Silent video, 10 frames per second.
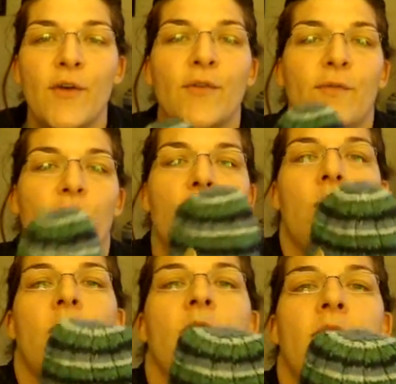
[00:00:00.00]

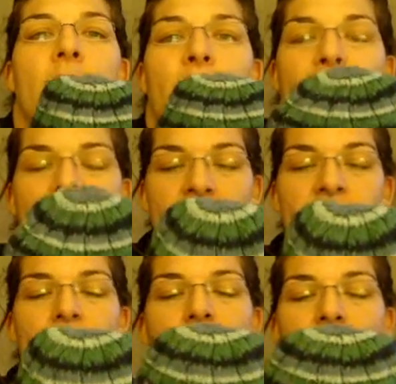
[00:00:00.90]
for
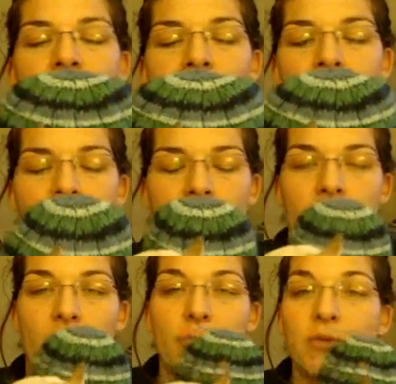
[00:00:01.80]
knitting Roland a
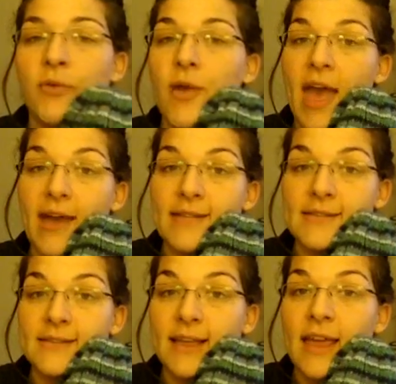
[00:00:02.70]
couple new
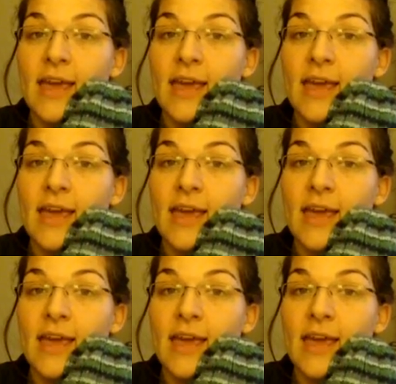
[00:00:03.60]
hats.